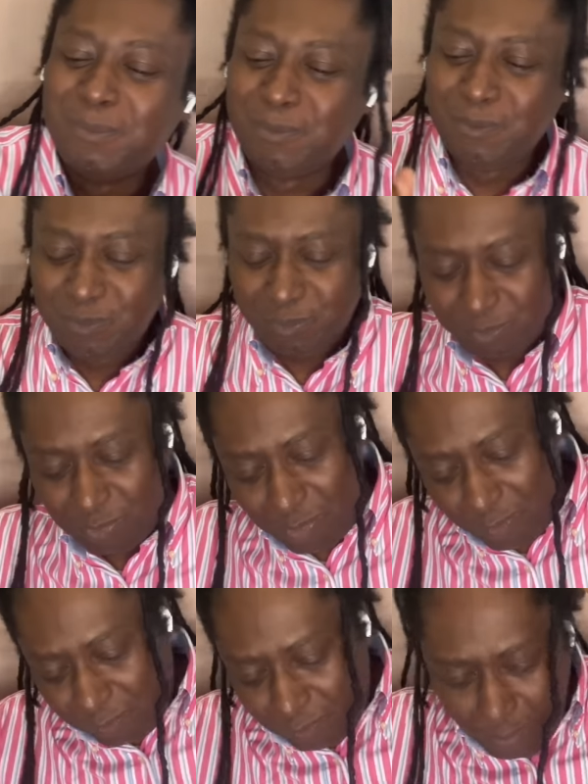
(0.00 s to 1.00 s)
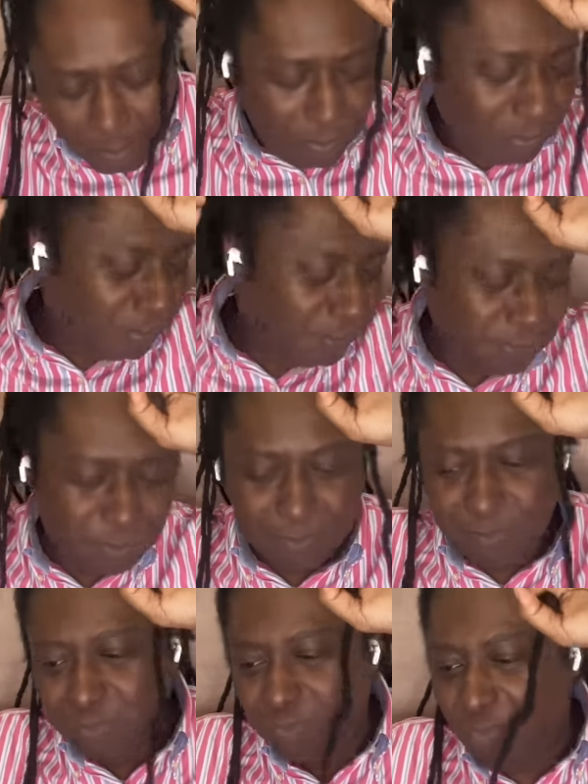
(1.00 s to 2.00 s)

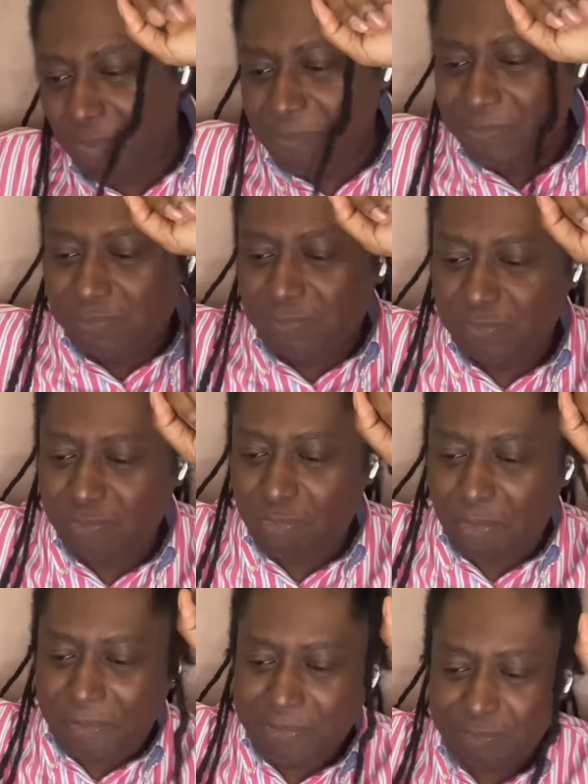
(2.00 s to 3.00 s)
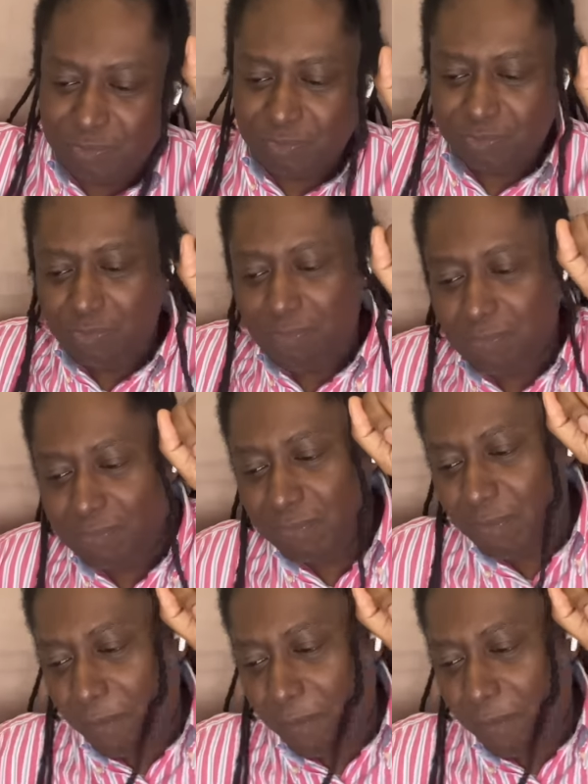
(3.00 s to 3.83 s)
No one is speaking in this clip.